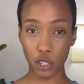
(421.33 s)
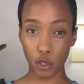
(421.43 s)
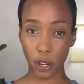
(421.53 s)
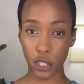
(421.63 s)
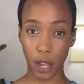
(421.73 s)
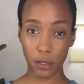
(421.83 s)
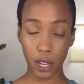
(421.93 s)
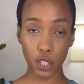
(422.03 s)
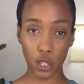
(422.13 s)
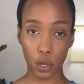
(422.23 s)
that stretched out
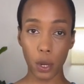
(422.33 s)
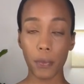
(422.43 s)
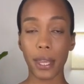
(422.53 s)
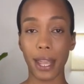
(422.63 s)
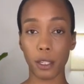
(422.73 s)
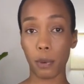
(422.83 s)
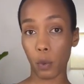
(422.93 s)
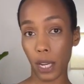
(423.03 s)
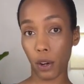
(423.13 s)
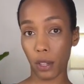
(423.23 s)
tissue, is a
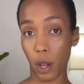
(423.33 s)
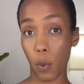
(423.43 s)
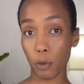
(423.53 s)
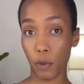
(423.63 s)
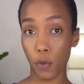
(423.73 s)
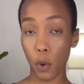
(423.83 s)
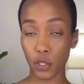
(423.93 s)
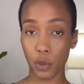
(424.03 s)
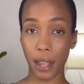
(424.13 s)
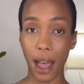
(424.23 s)
bit weaker than it was
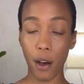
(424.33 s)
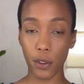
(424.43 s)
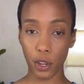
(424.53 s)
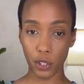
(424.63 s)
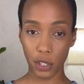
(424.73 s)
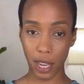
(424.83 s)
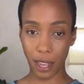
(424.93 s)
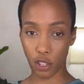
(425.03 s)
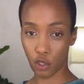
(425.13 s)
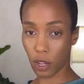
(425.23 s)
before. So now you're seeing
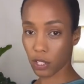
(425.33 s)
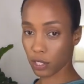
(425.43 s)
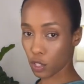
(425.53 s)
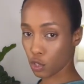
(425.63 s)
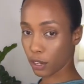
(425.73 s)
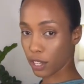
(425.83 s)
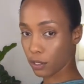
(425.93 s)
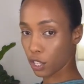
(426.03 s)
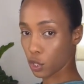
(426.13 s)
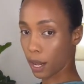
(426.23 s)
that stretched
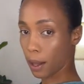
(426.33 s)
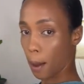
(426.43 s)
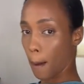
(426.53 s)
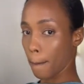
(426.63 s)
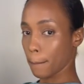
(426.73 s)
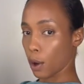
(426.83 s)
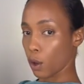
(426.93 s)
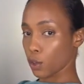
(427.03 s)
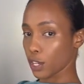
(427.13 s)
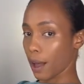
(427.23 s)
out tissue kind of
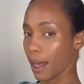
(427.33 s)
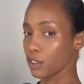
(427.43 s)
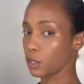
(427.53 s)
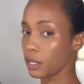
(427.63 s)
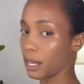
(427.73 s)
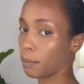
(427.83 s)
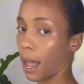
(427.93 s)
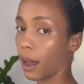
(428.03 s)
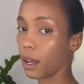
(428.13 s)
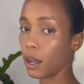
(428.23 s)
bulge out as you lean
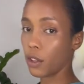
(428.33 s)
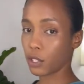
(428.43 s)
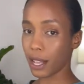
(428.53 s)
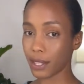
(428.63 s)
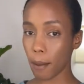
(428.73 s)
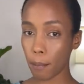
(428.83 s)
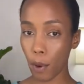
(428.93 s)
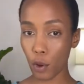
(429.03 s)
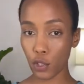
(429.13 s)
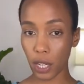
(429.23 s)
back. So that's that
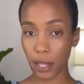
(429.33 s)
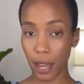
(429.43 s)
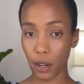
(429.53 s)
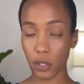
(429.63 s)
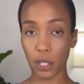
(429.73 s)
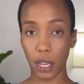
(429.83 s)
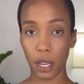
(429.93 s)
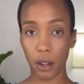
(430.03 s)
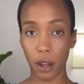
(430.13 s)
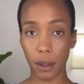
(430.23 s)
bulging that you're
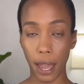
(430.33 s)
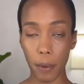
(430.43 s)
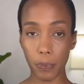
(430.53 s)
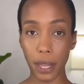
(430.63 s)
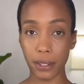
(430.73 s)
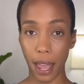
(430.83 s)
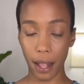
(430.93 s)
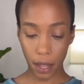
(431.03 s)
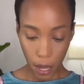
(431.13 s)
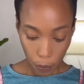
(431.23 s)
seeing, okay? Is
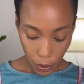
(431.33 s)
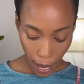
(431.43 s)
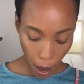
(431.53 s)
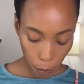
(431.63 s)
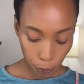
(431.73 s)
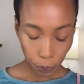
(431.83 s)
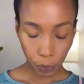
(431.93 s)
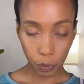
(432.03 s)
that. Now,